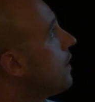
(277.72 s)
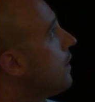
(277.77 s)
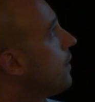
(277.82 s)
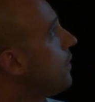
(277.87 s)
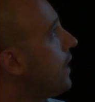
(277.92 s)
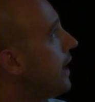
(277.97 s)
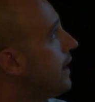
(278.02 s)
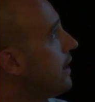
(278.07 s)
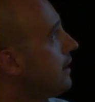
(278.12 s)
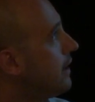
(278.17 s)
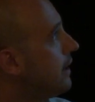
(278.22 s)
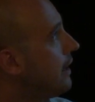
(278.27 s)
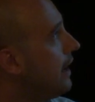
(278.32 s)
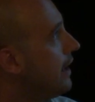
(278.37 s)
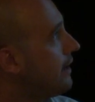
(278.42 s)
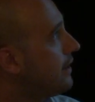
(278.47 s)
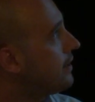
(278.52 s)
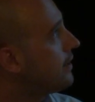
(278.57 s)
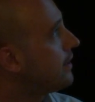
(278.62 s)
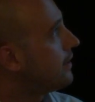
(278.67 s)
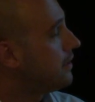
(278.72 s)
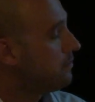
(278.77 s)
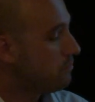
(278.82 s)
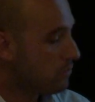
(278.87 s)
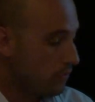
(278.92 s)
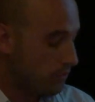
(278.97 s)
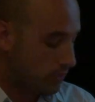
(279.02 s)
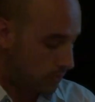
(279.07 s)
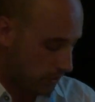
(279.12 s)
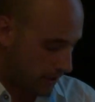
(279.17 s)
Then let's
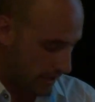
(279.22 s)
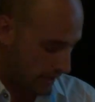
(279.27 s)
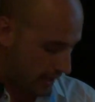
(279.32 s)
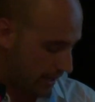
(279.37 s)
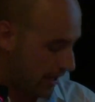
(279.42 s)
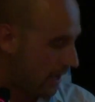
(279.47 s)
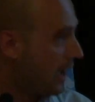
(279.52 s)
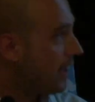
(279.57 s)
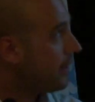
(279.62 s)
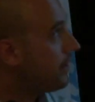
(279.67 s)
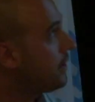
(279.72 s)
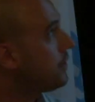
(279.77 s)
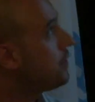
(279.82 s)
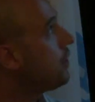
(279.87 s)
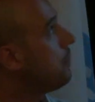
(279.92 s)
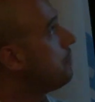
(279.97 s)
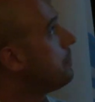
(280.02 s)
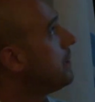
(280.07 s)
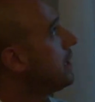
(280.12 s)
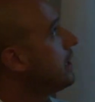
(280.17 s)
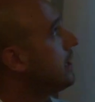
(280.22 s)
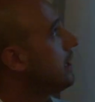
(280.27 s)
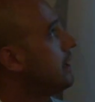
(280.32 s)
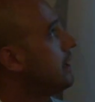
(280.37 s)
move to the other topic,